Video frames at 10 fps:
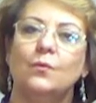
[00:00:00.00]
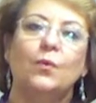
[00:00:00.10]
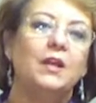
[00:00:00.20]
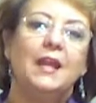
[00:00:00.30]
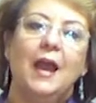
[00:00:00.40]

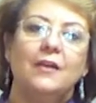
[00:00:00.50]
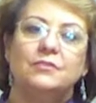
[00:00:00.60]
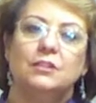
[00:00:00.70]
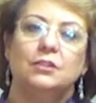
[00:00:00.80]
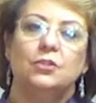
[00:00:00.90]
What do you have
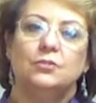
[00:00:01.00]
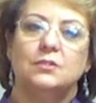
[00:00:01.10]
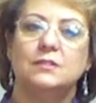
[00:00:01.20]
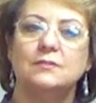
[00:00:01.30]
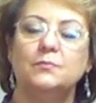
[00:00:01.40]
to
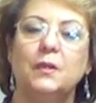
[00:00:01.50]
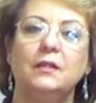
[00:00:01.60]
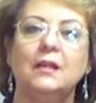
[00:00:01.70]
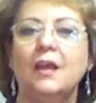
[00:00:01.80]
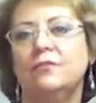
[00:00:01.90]
lose but a
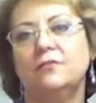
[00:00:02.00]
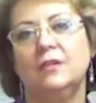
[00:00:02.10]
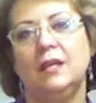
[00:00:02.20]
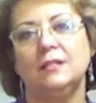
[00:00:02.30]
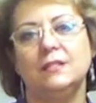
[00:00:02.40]
life of
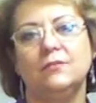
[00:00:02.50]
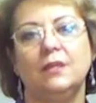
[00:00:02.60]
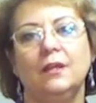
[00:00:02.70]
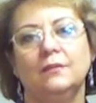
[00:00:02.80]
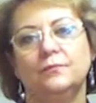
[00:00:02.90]

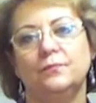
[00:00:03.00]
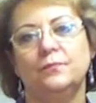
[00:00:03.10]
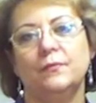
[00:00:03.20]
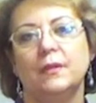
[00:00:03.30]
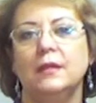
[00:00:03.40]
negativity?
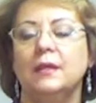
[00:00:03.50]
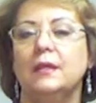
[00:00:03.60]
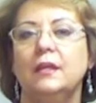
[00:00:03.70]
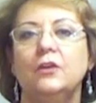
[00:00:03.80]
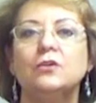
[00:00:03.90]

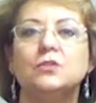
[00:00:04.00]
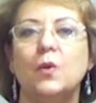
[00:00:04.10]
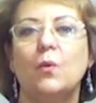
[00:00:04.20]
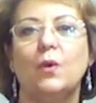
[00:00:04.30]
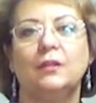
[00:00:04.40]
Here is
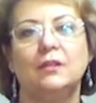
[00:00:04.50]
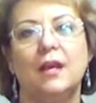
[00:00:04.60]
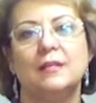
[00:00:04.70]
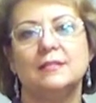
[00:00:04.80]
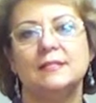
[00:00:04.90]
what one client